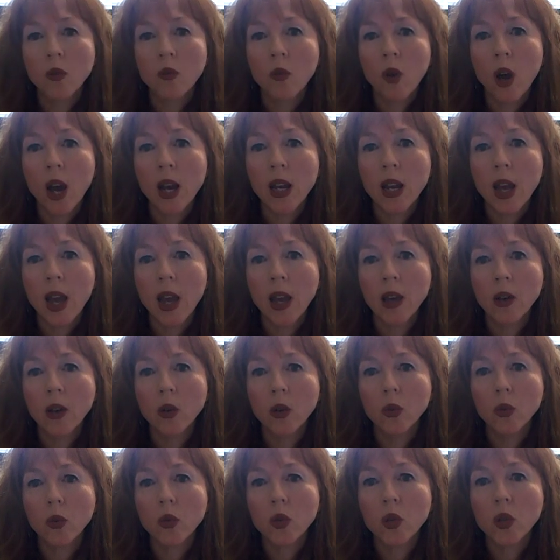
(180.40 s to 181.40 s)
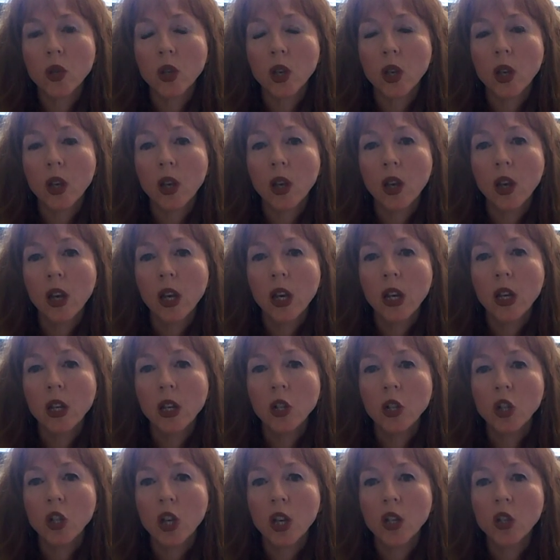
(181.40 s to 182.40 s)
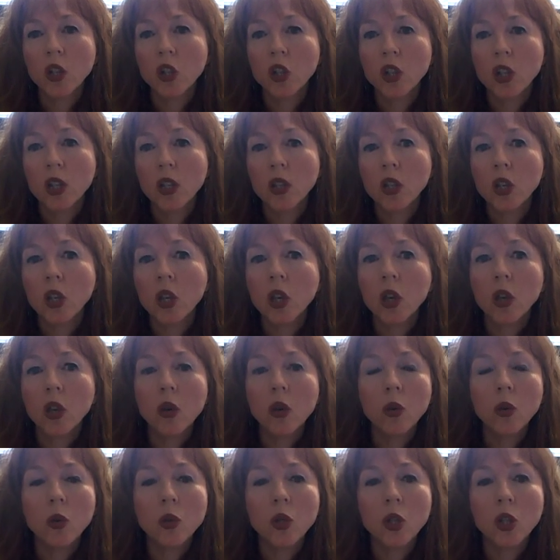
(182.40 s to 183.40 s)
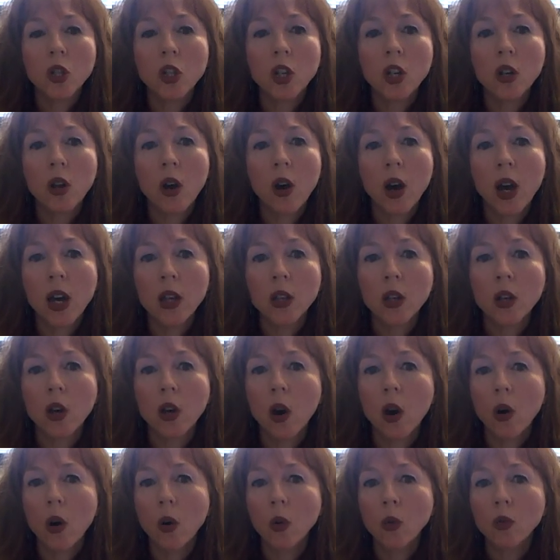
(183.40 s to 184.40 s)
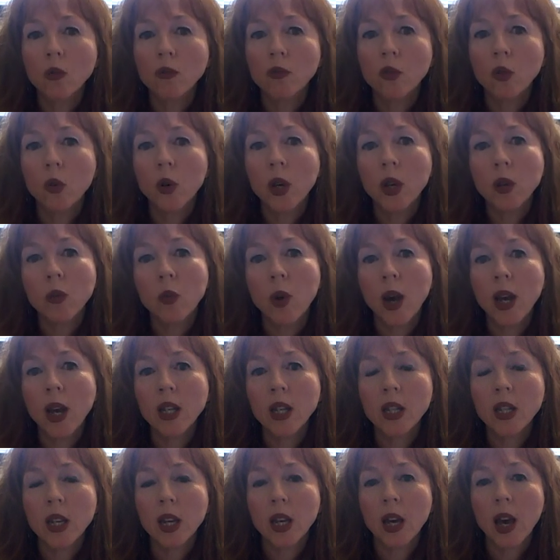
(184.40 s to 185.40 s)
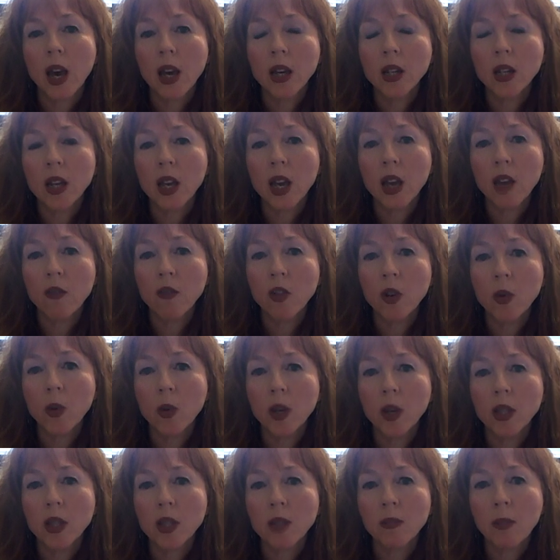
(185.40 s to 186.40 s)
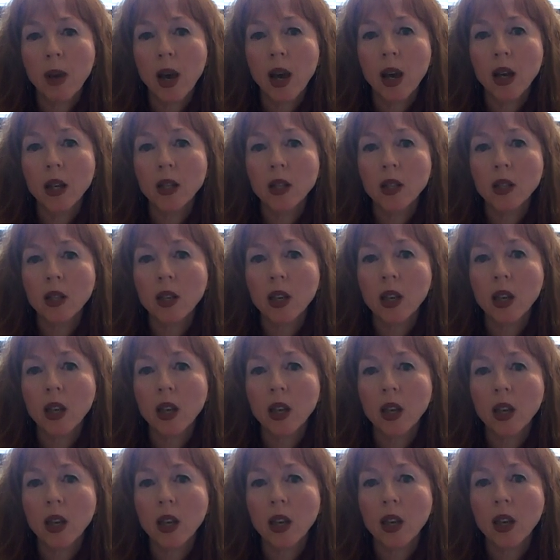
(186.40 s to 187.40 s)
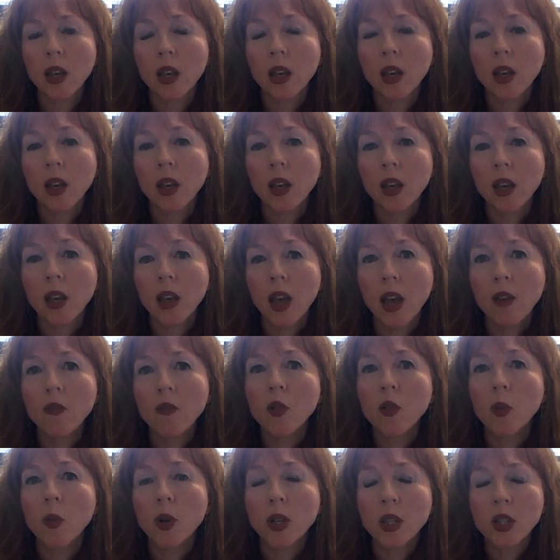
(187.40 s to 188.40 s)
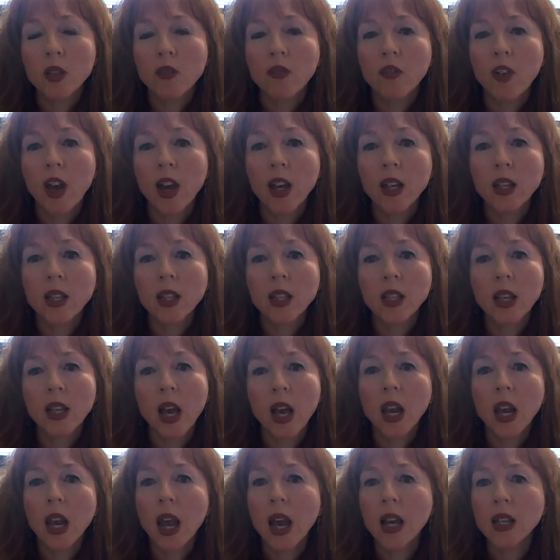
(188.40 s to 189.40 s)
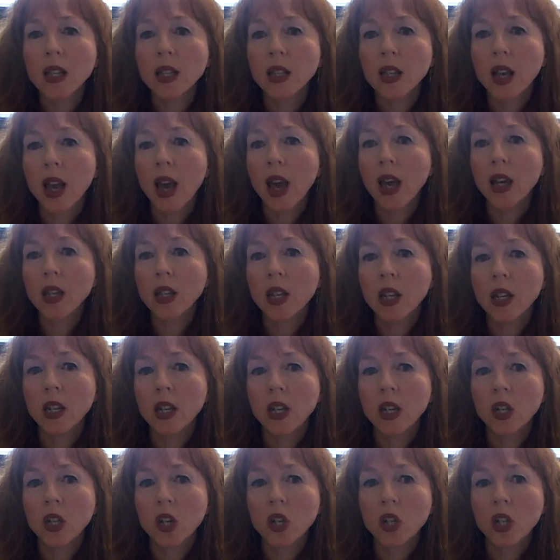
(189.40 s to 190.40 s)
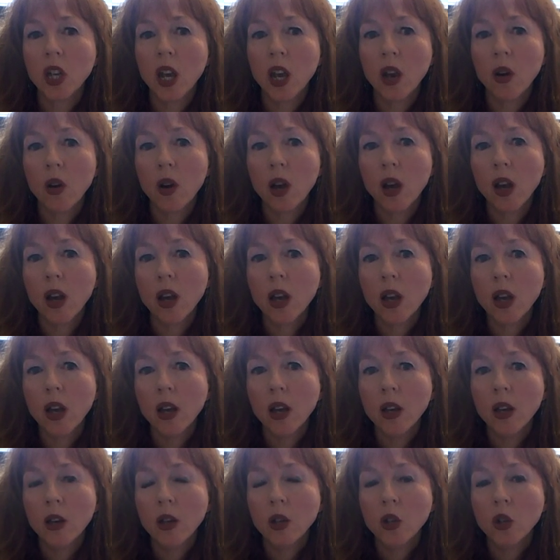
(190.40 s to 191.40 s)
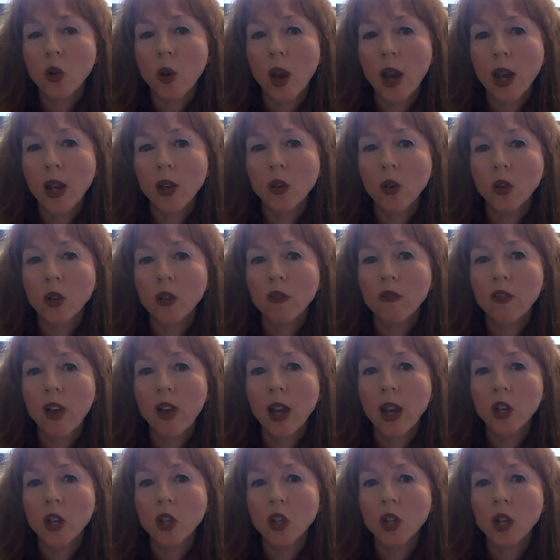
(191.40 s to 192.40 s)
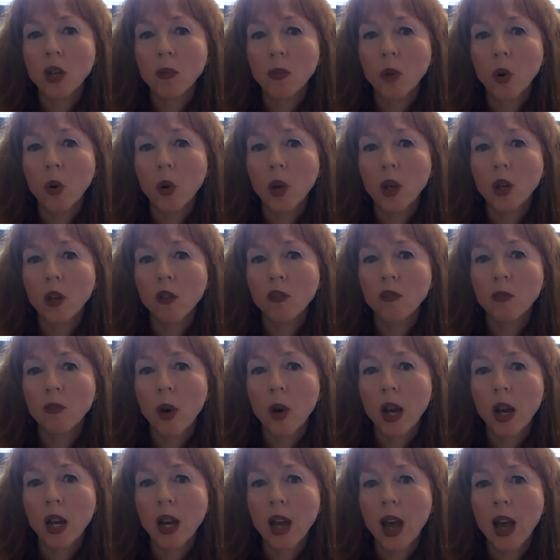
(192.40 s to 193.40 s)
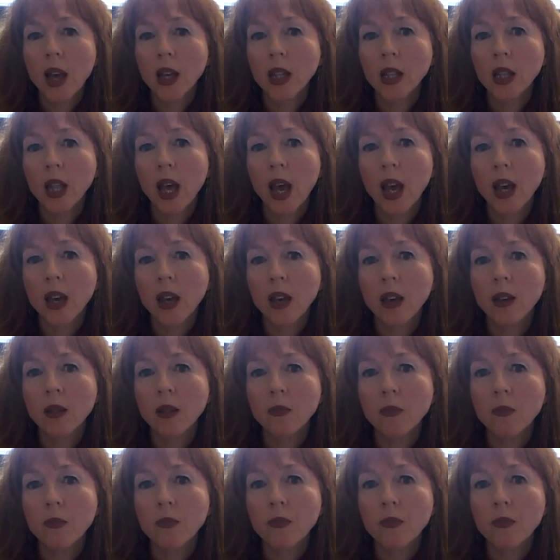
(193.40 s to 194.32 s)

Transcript: at right angles, gestures cued to deny the cold void waiting under everyone's mask, everyone's face elasticated into terror, trained on the vanishing point of my nail lacquer.